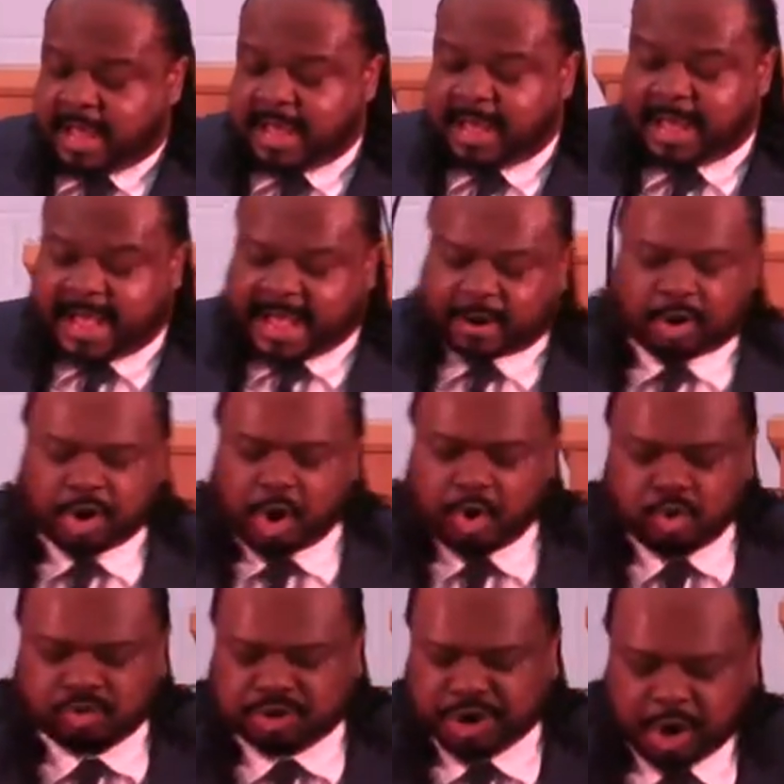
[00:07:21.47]
I don't know
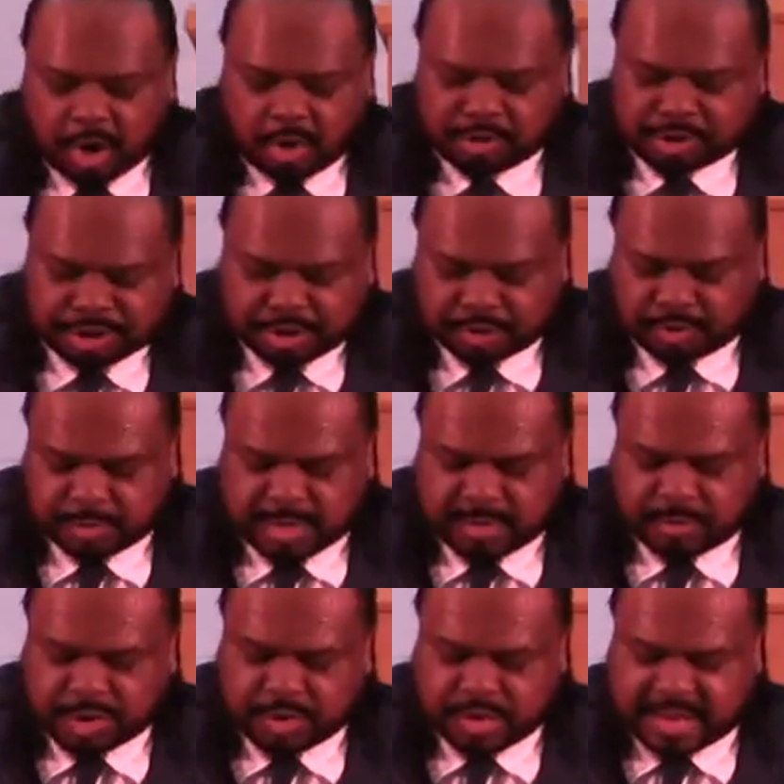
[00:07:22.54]
who told you
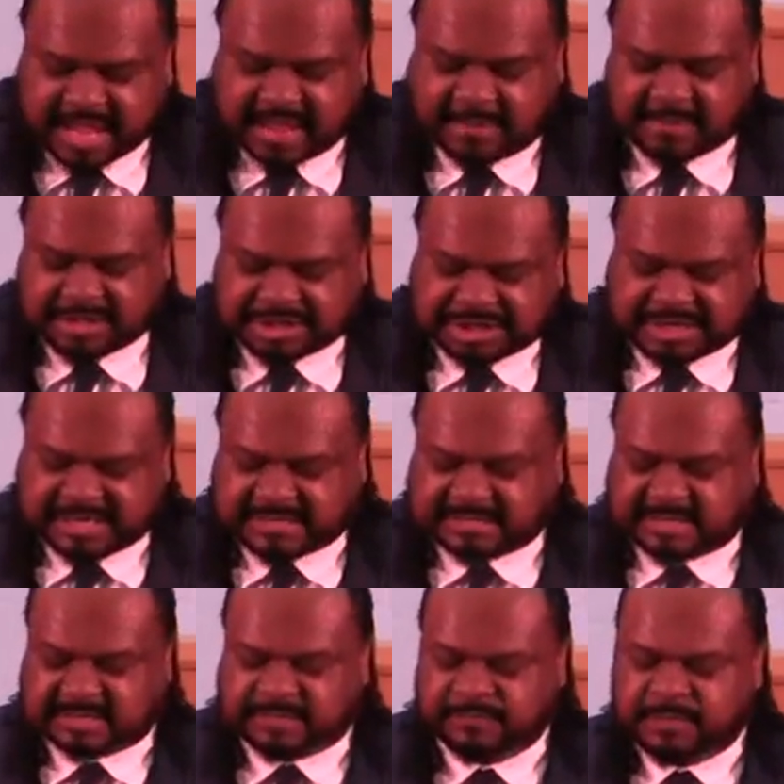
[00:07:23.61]
that when you came to
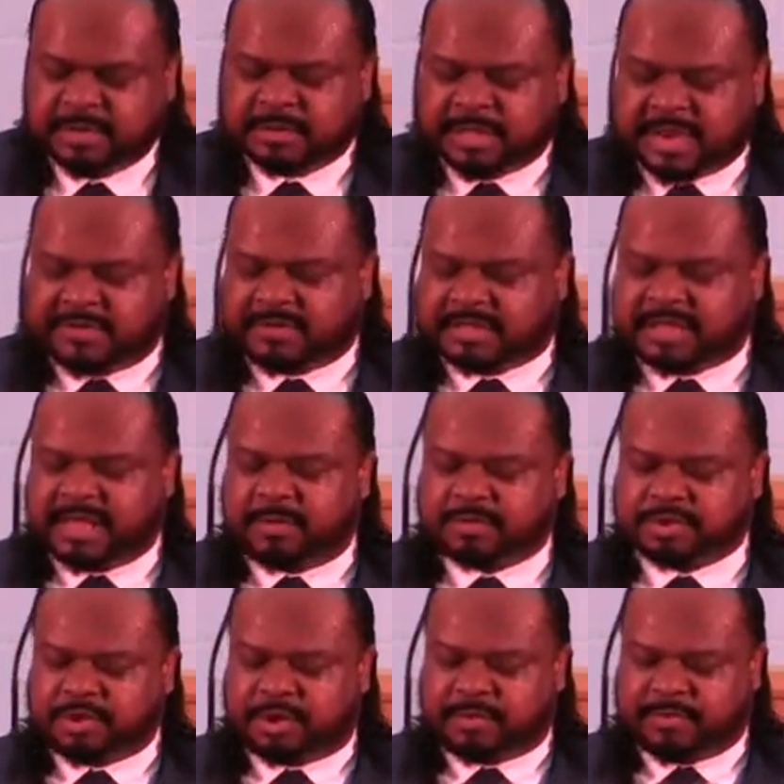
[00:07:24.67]
Jesus that everything
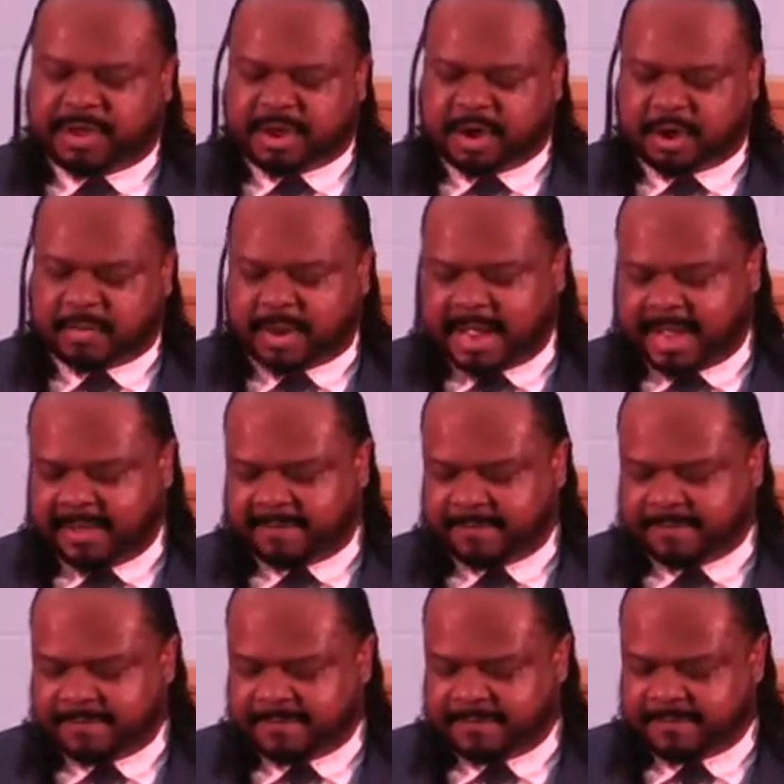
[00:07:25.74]
was going to be all right.
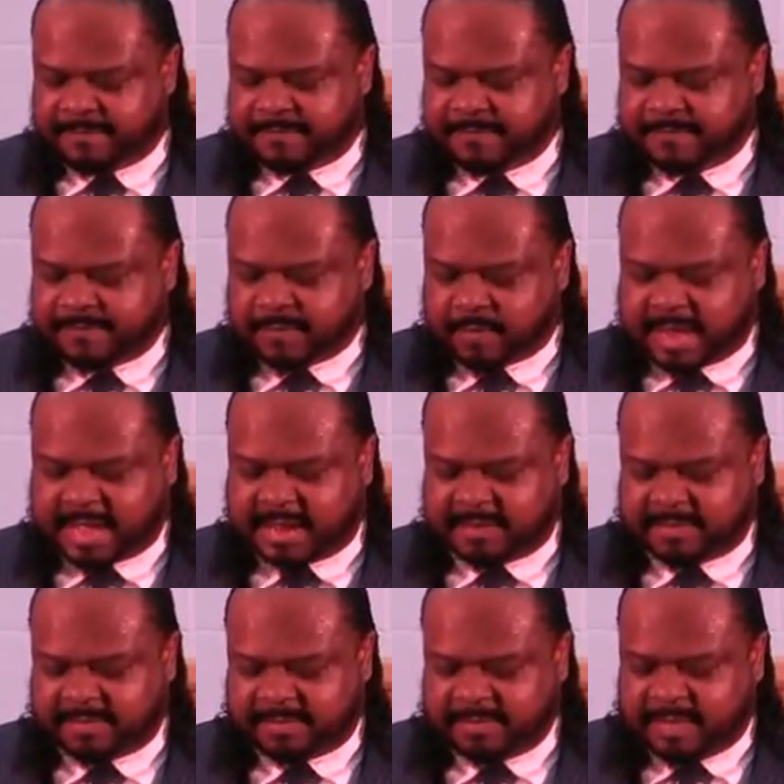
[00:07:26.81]
Right?
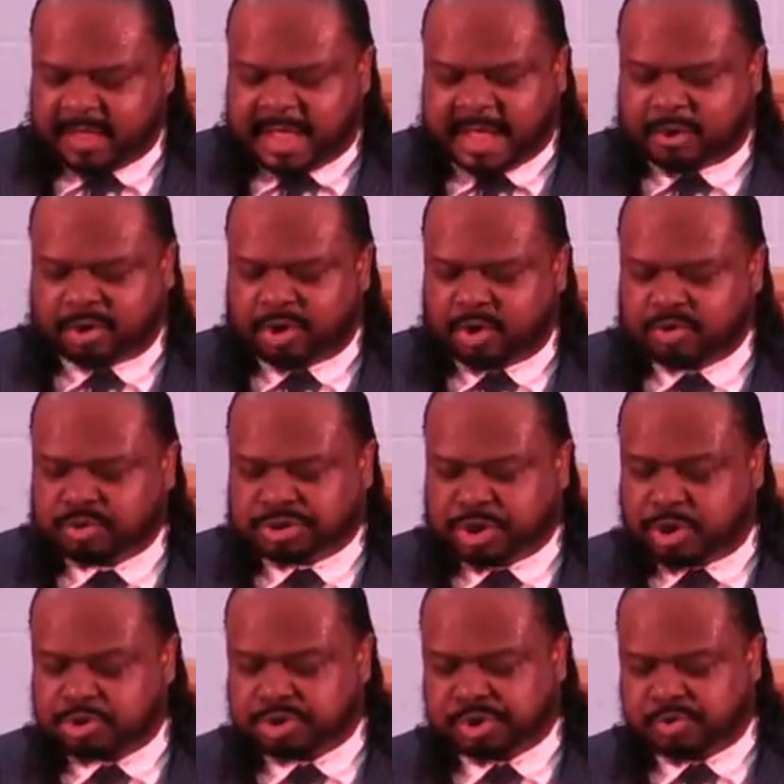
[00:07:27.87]
I don't know who
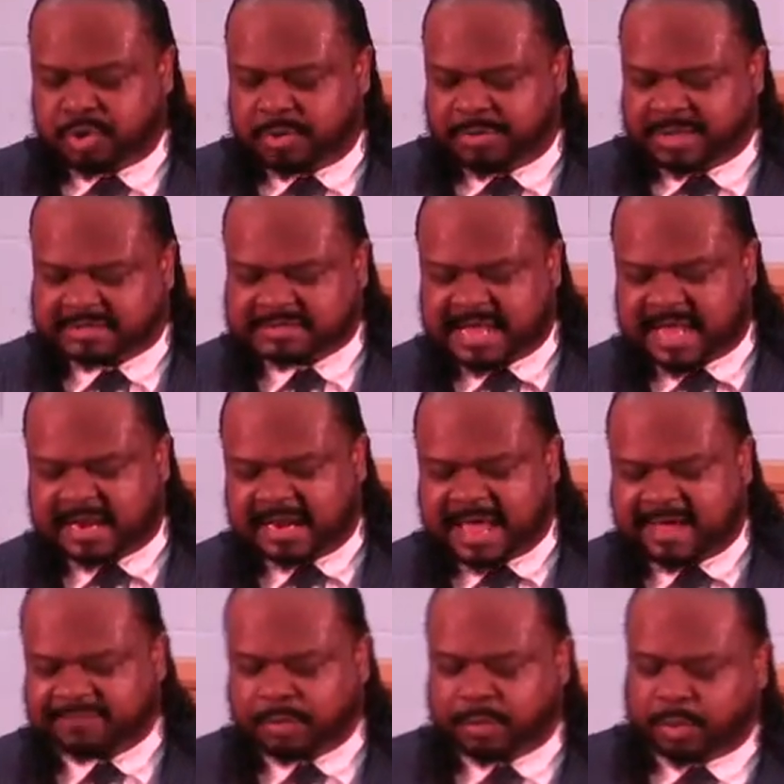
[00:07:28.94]
told you on this side of
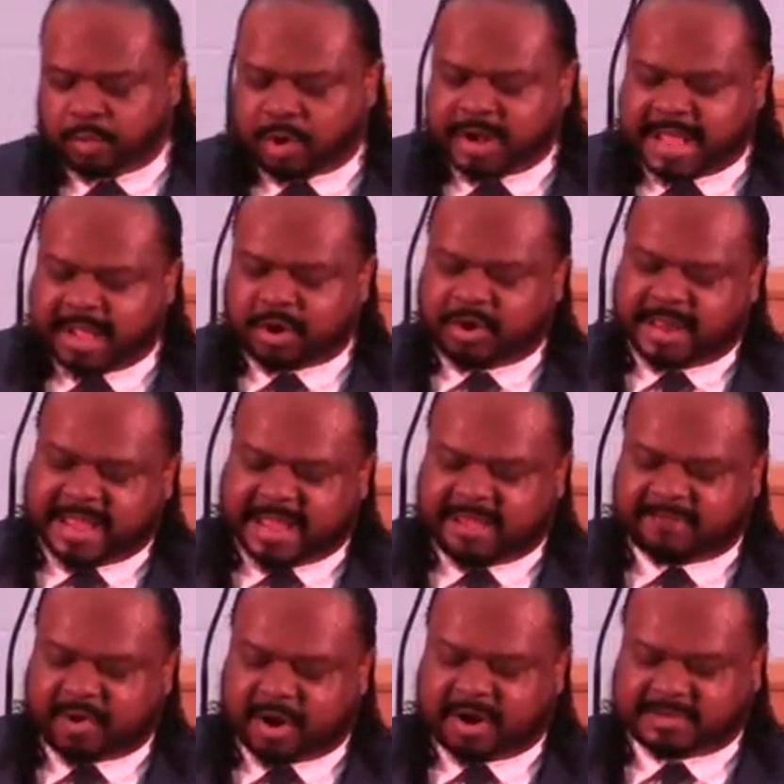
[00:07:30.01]
life that we were not going to
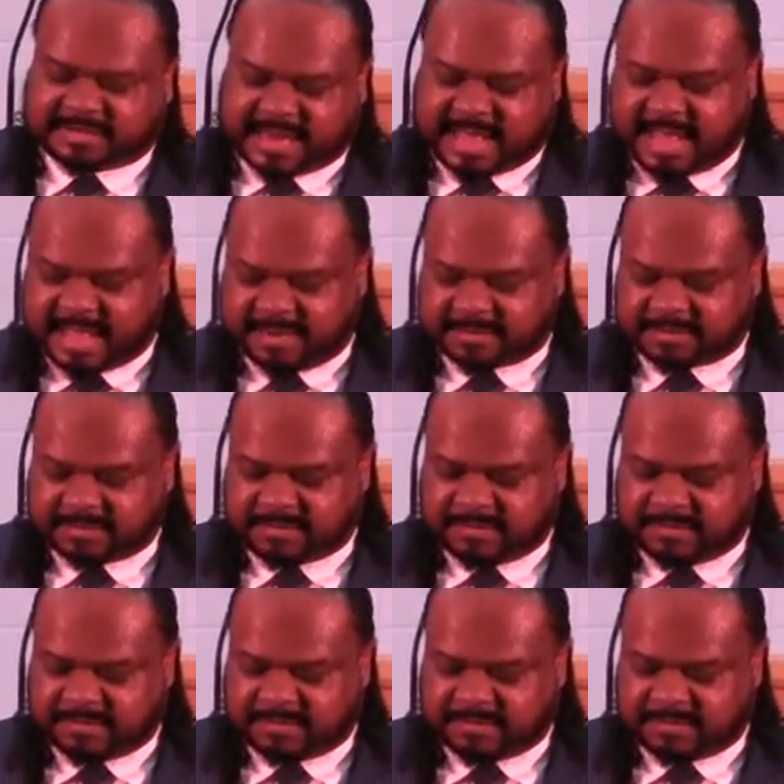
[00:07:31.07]
have hard times.